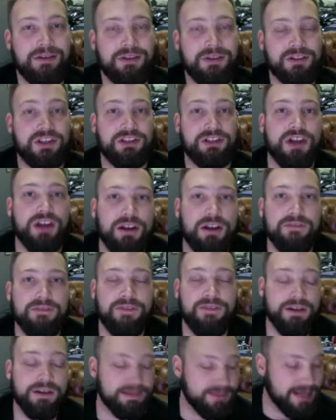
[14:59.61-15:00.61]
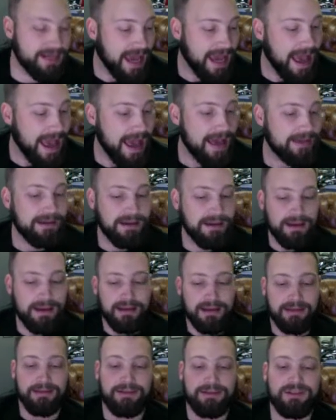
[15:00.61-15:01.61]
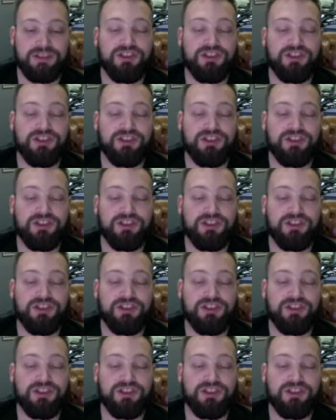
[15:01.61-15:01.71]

There's a ton of fun to be had. There's